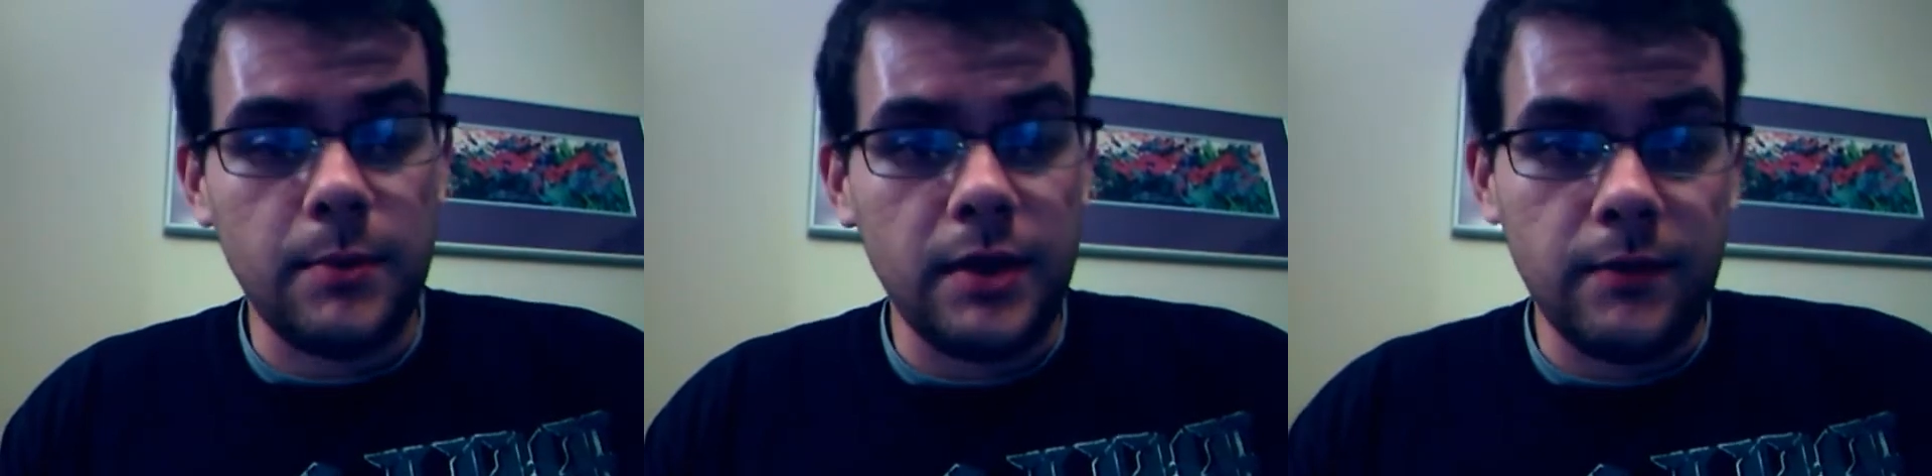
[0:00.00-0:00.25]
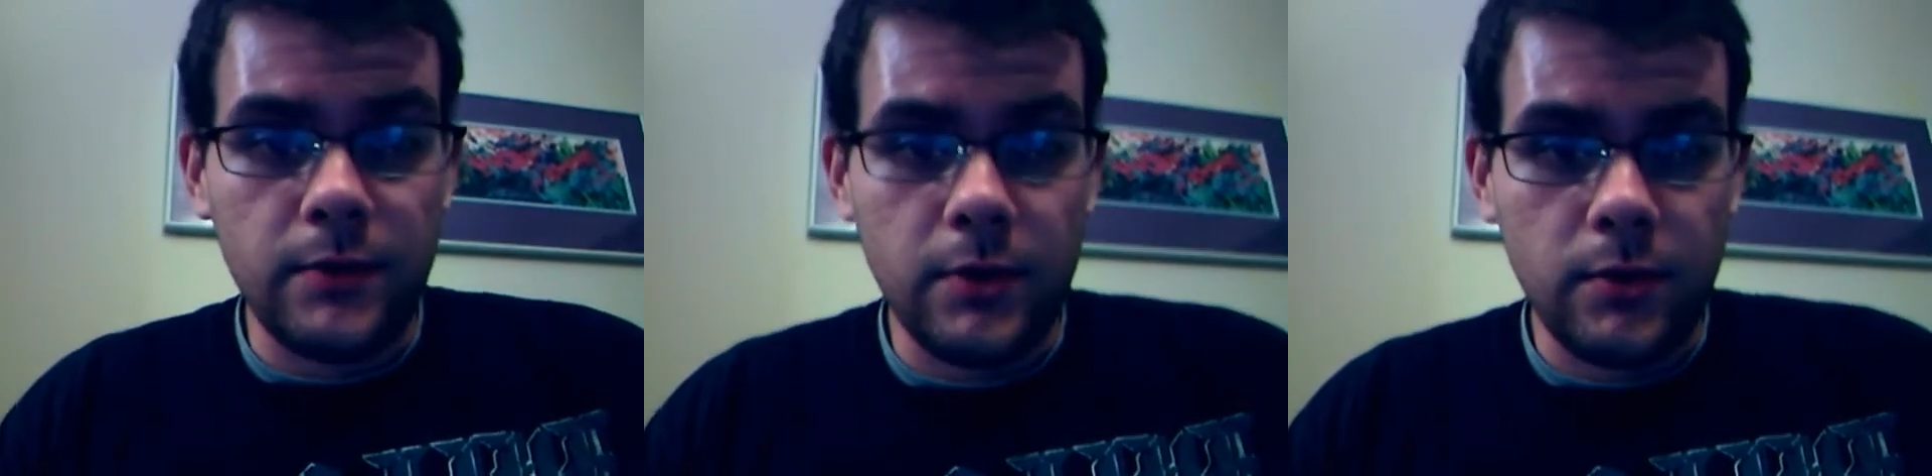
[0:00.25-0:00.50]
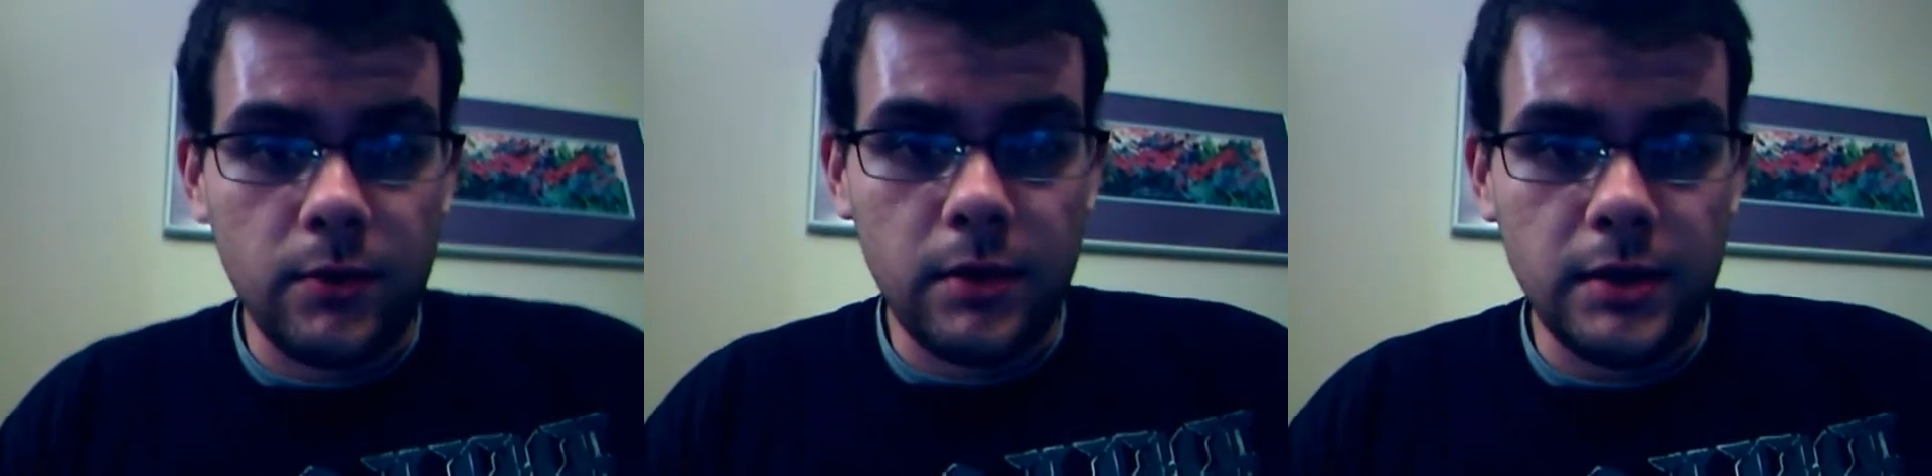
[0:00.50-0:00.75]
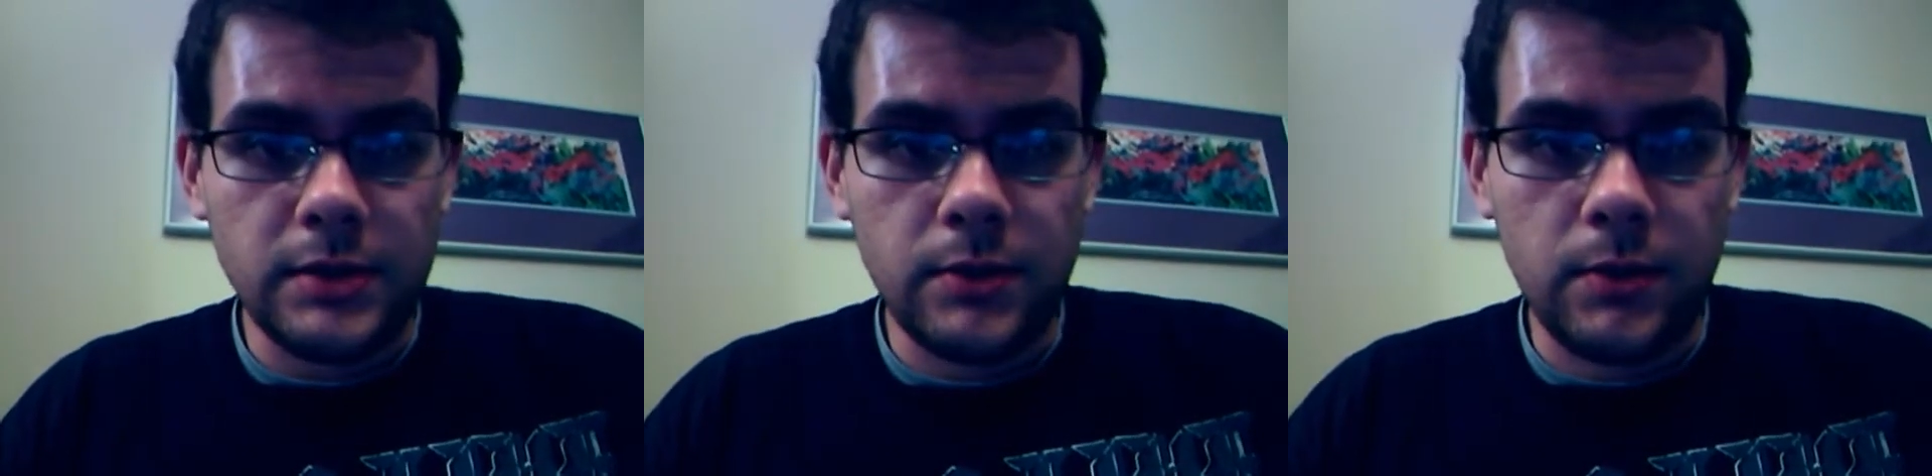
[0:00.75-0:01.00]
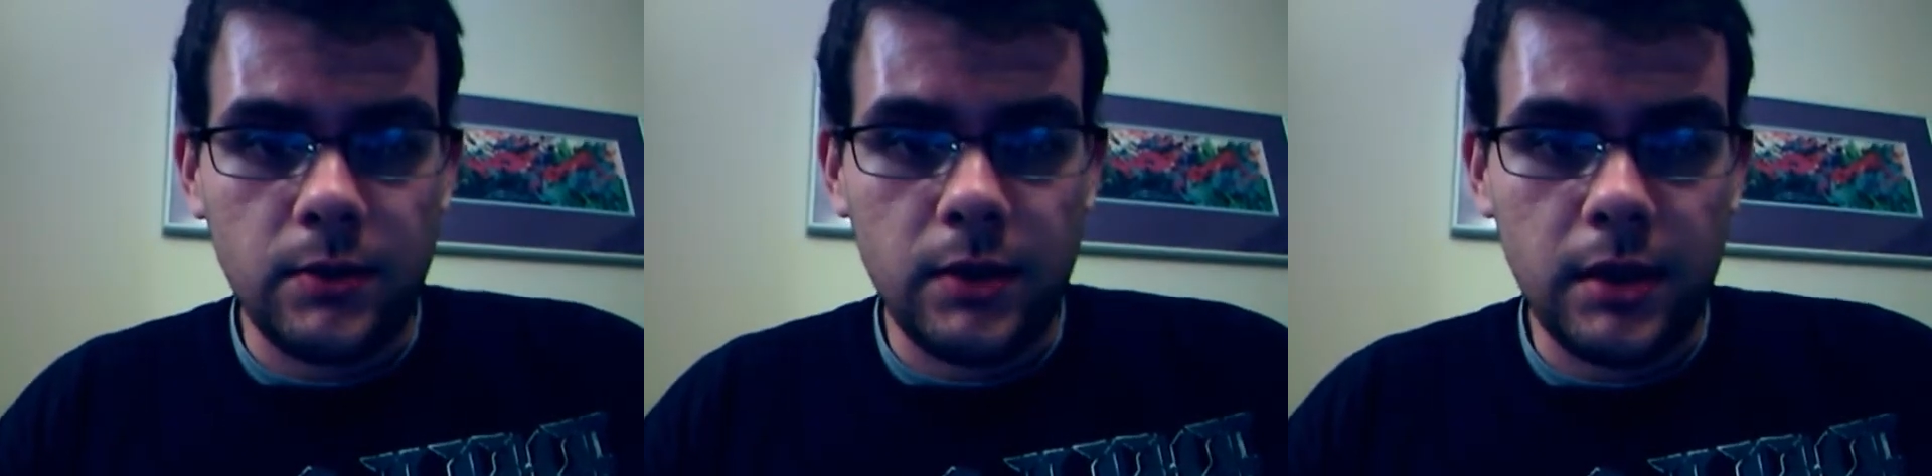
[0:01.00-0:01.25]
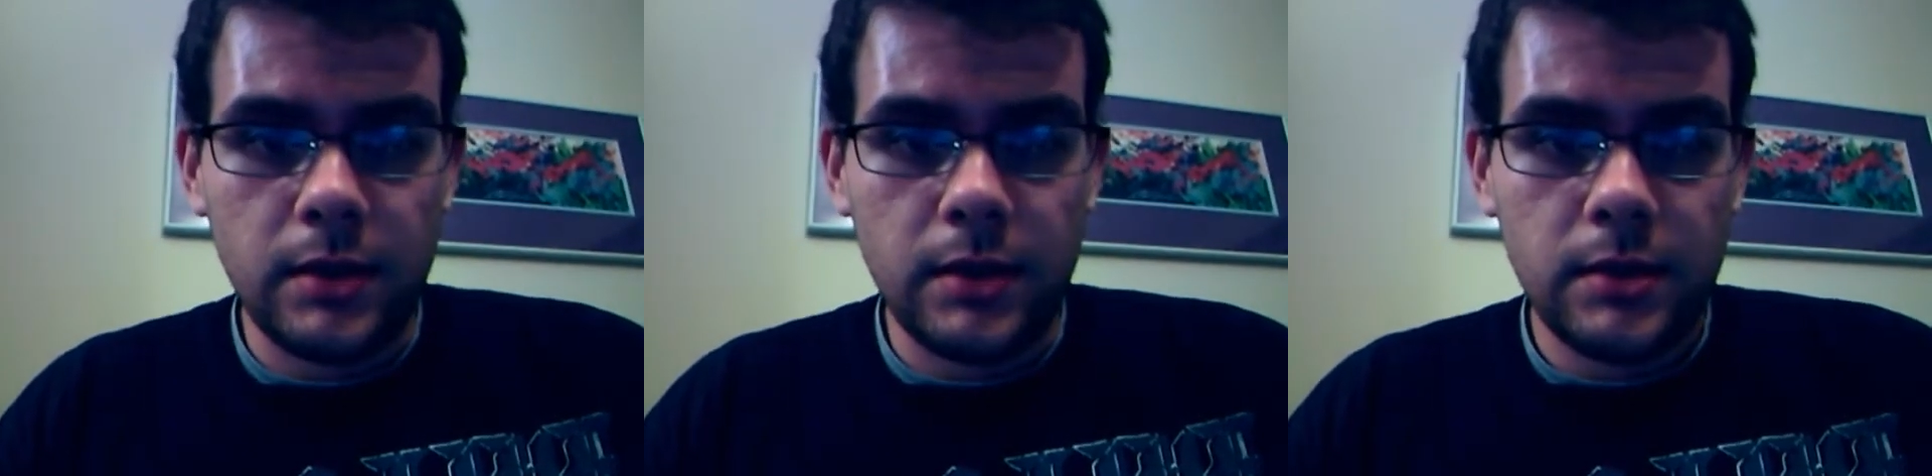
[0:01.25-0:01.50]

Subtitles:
name for E. coli is E. coli.